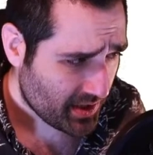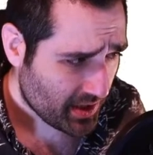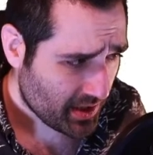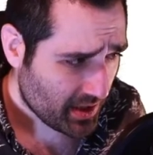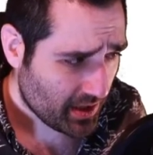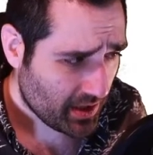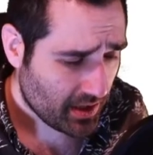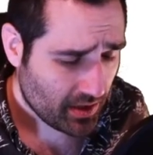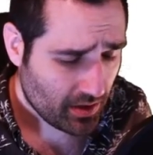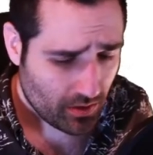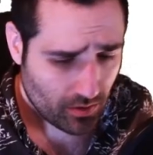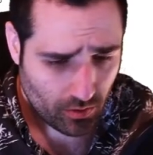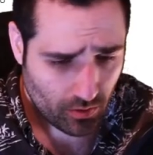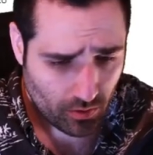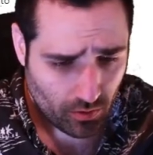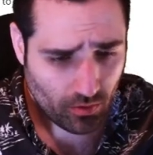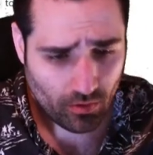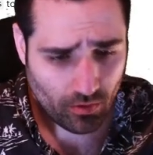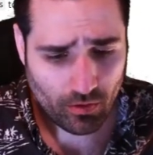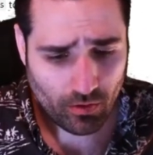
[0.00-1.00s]
a
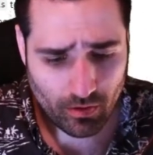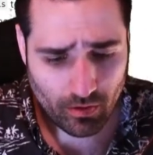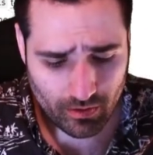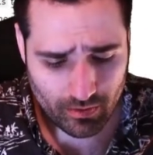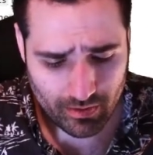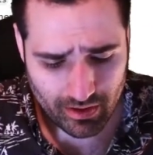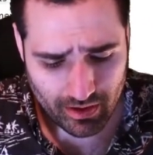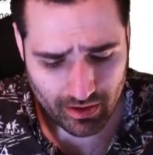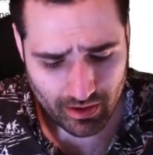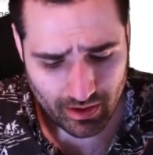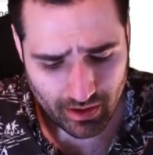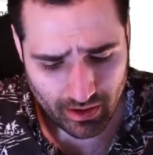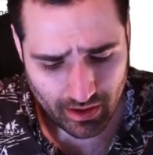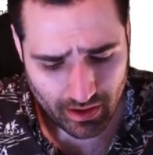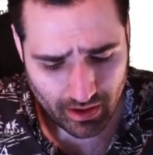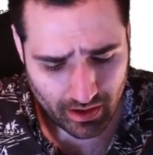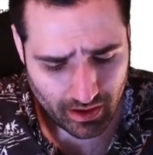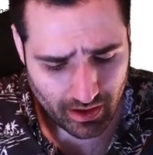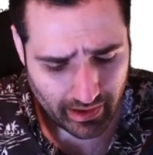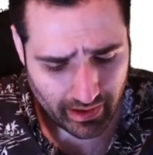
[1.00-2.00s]
whole
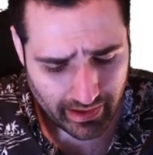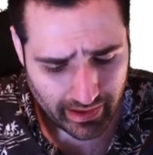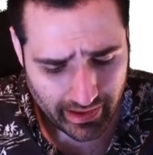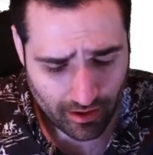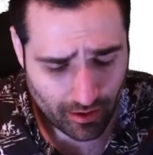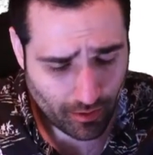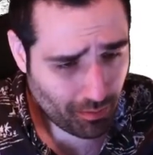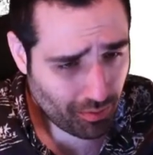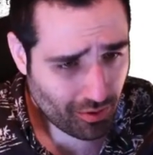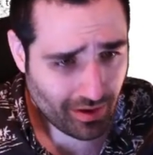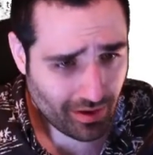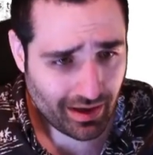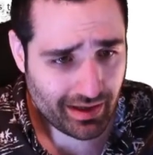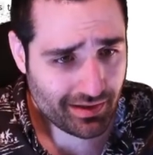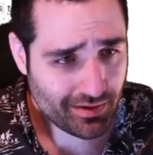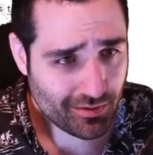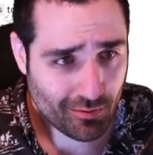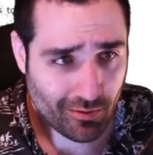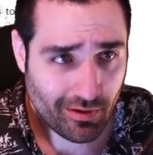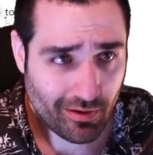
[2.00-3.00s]

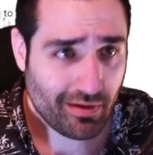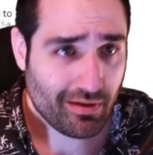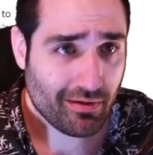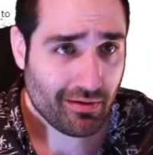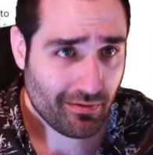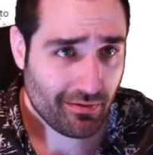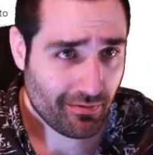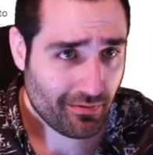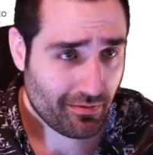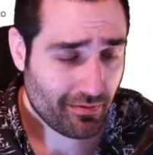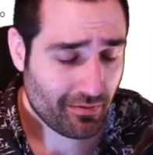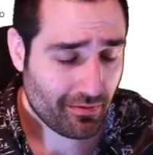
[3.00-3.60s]
enterprise worth of